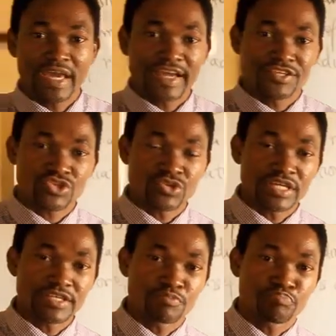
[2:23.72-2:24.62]

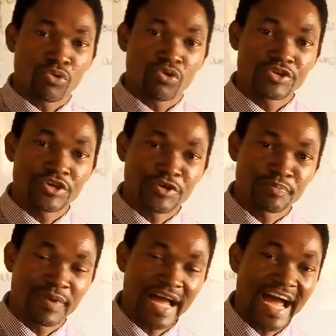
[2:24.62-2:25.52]
isolate
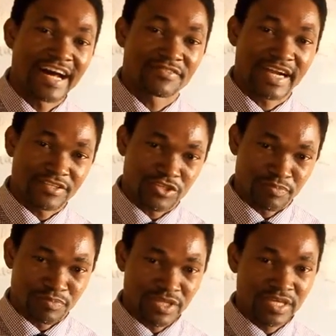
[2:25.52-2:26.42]
polonium and
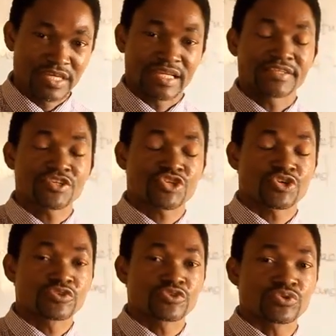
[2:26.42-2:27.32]
radium, in
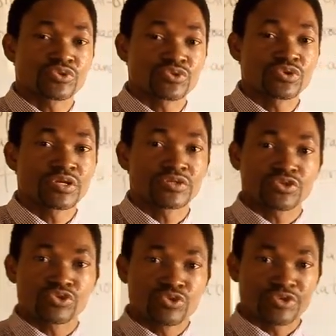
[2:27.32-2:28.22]
addition to
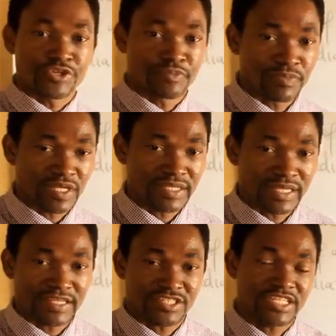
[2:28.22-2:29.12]
the thorium
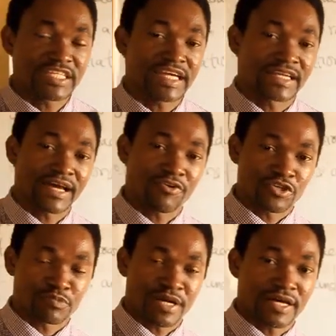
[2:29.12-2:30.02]
that she and her
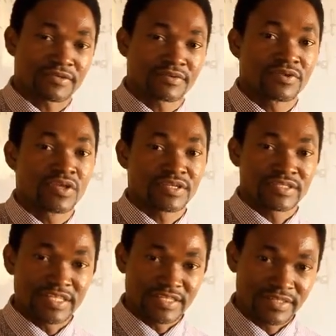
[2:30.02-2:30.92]
husband
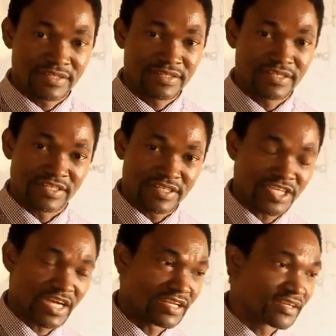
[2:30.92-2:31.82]
did
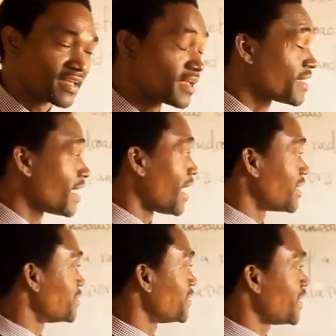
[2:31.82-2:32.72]
initially.
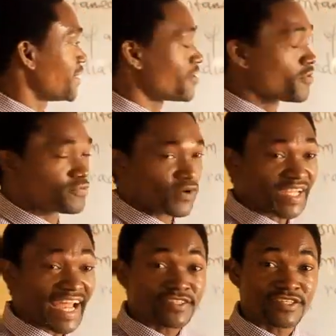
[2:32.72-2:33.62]
And for
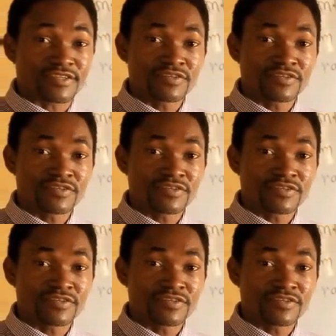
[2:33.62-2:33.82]
that